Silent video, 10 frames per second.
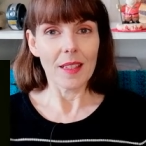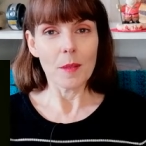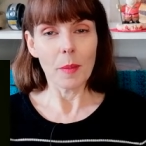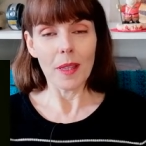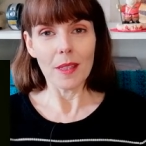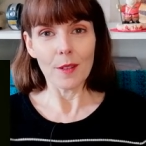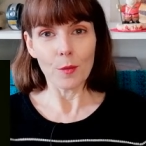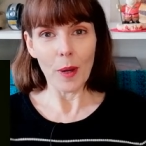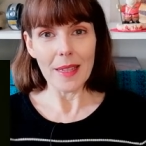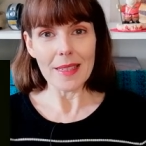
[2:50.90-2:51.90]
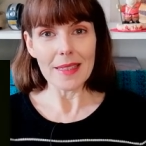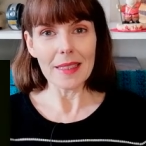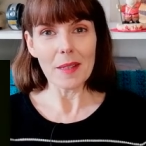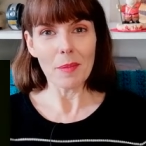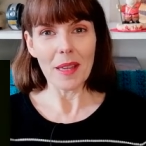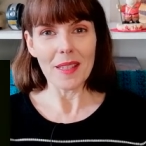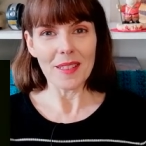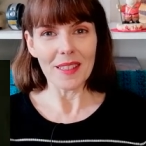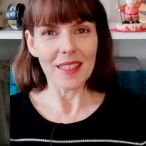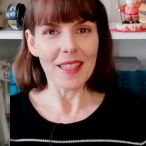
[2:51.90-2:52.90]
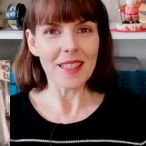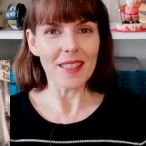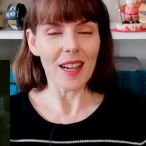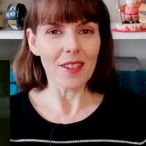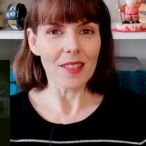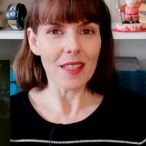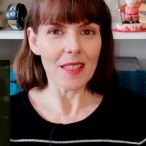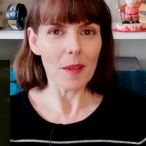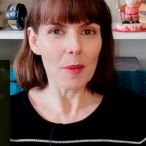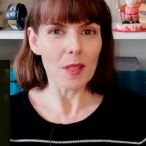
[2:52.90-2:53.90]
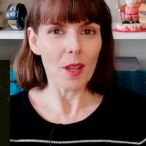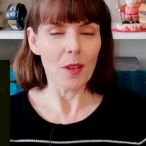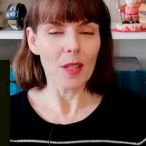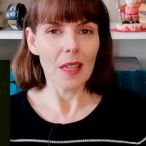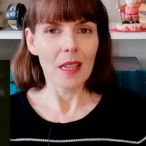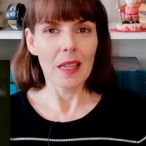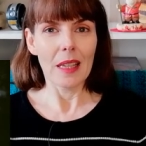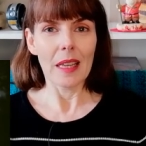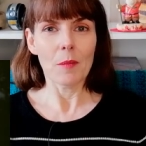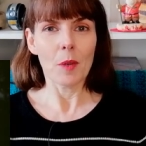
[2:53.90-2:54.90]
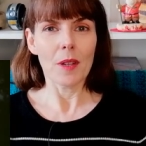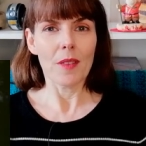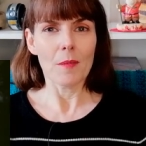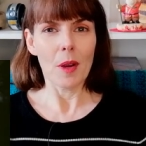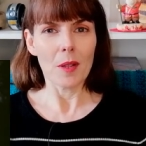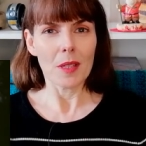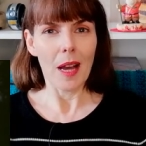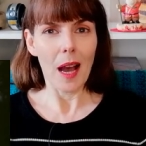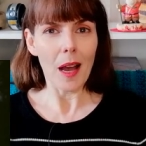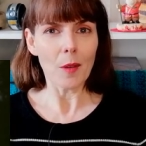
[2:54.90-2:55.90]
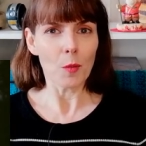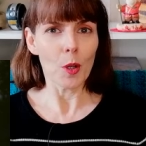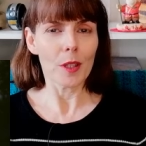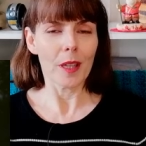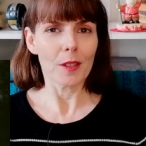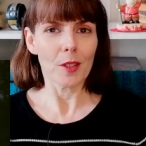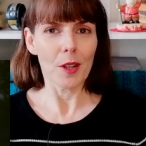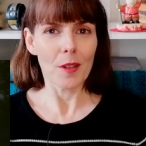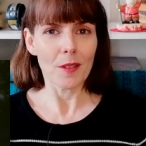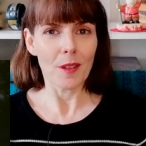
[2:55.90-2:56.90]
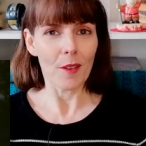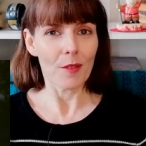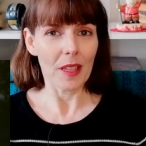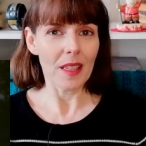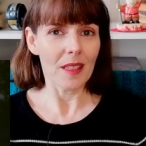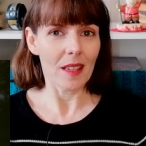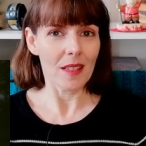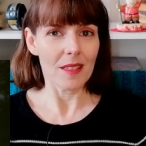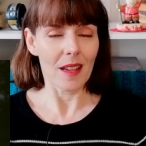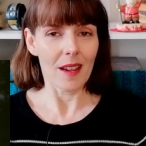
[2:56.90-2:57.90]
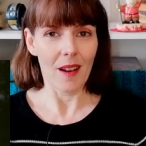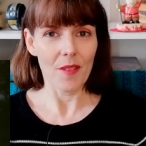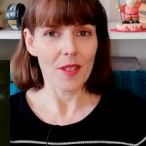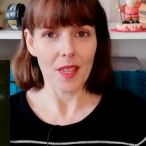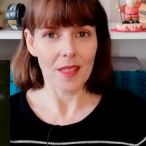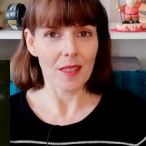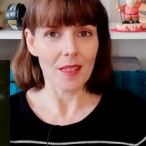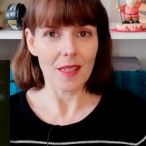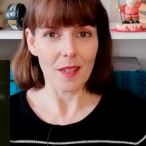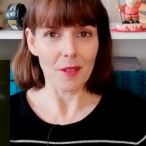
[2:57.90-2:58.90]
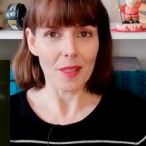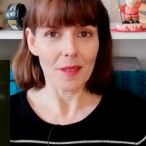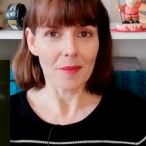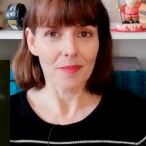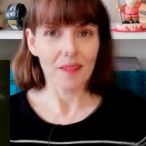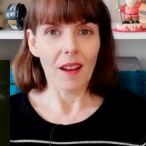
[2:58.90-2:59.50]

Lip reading: Speaking of Wayne Sleep, he is the guest star in this episode in one of the most hard-working turns of any guest star I've seen in the series.